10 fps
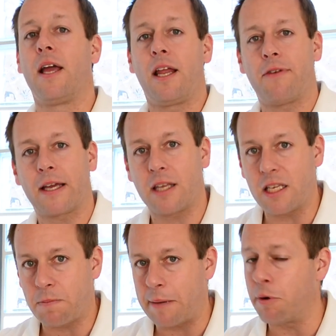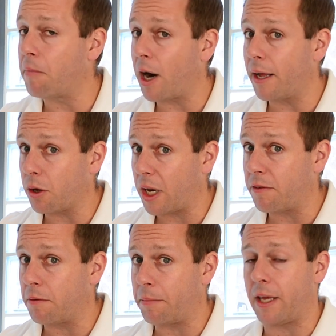In fact, these people might not
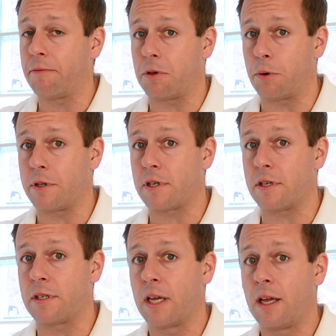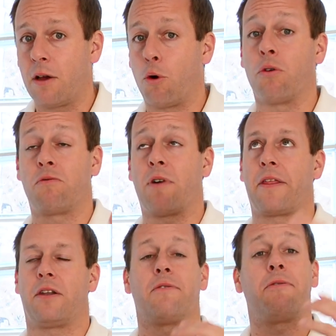even be influencers, or
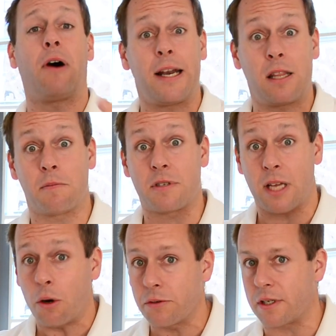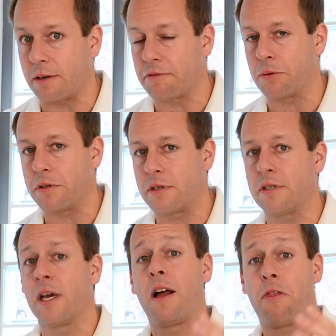rather defining themselves as
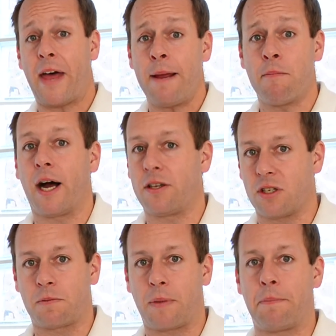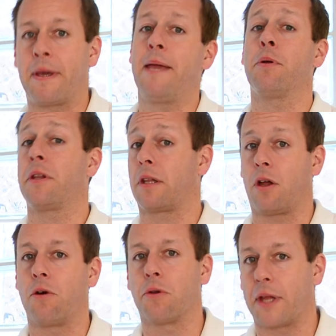influencers. They might just be people in the
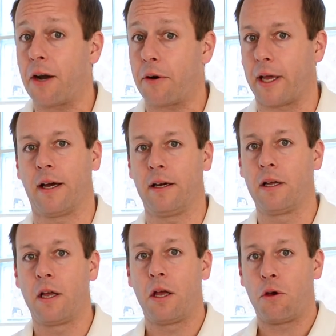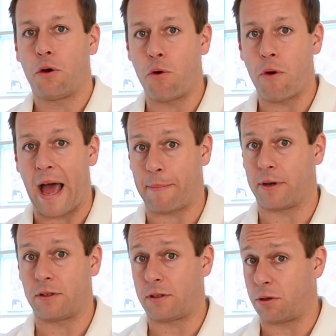local area who
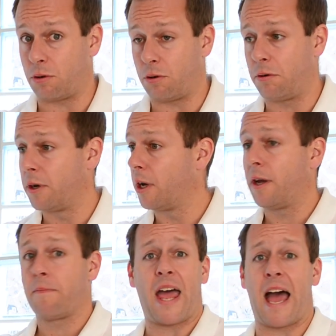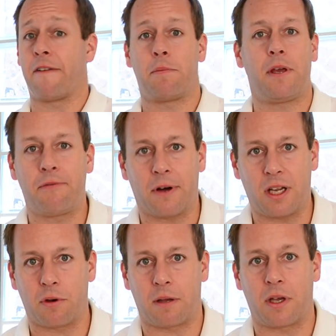happen to have a big
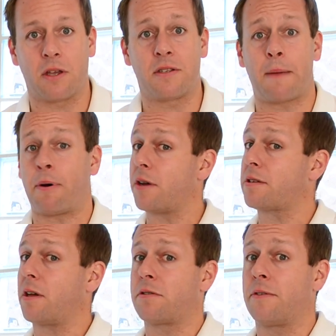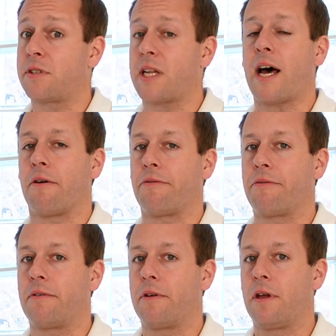following because they post lots of stuff.